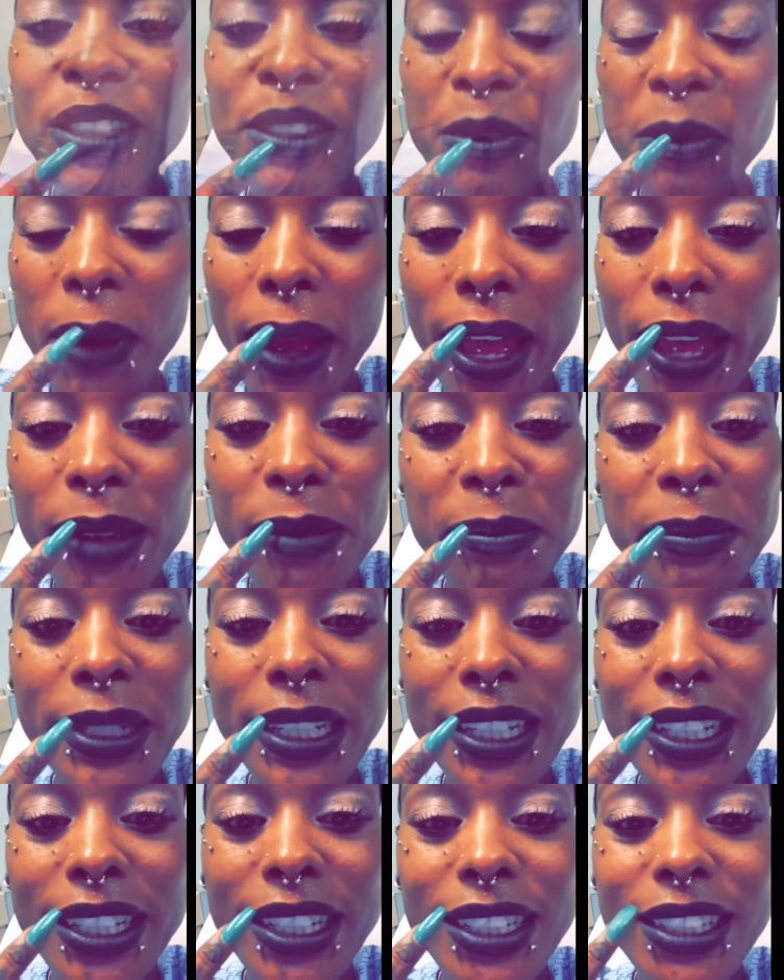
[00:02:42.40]
sweat
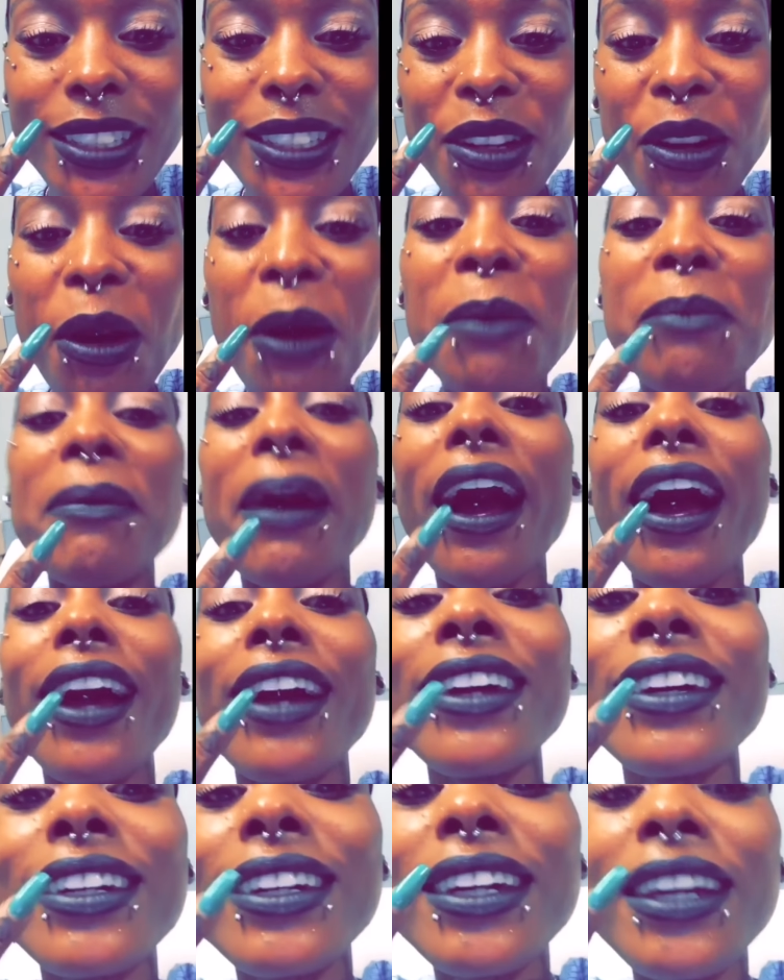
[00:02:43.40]
beads on my...
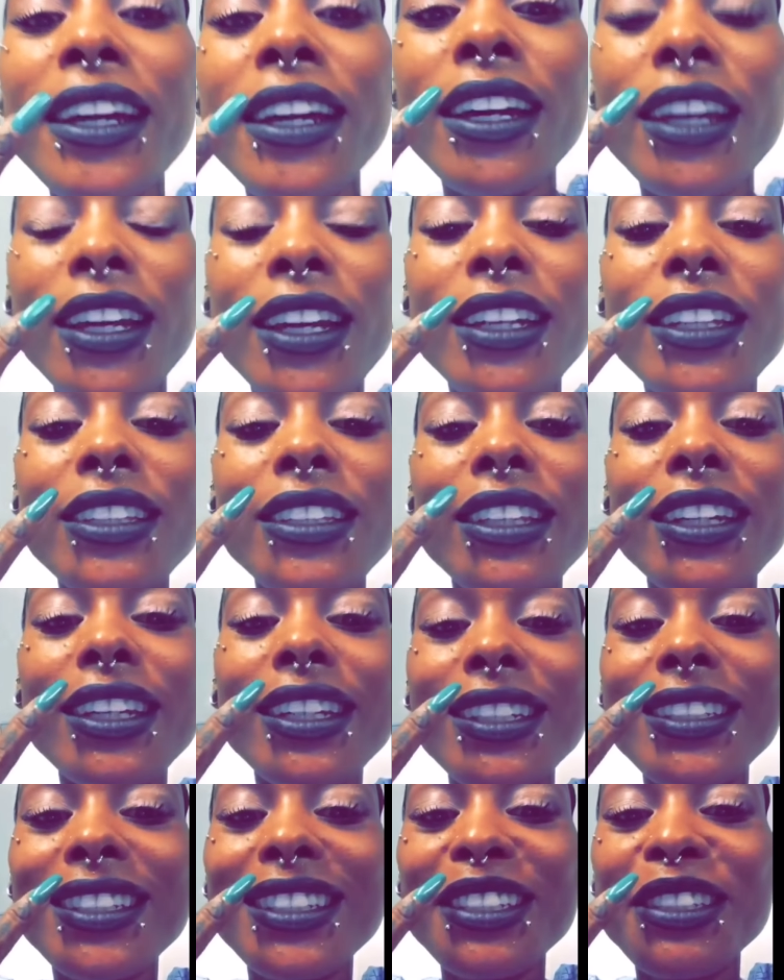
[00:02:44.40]

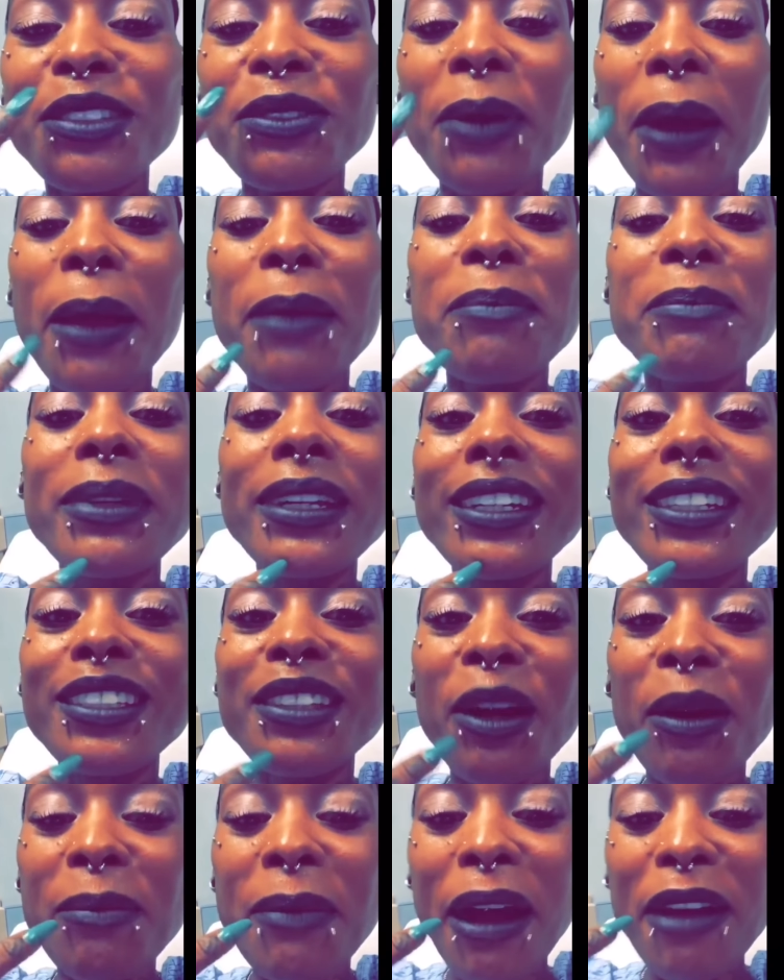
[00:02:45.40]
Look at the sweat beads
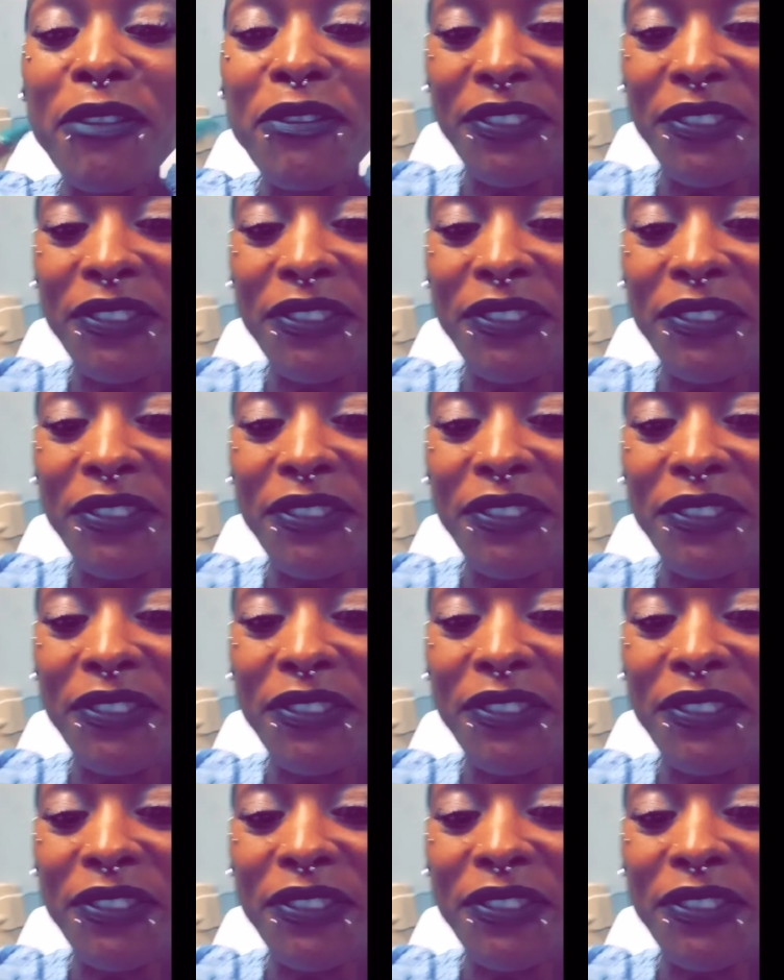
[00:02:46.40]
on my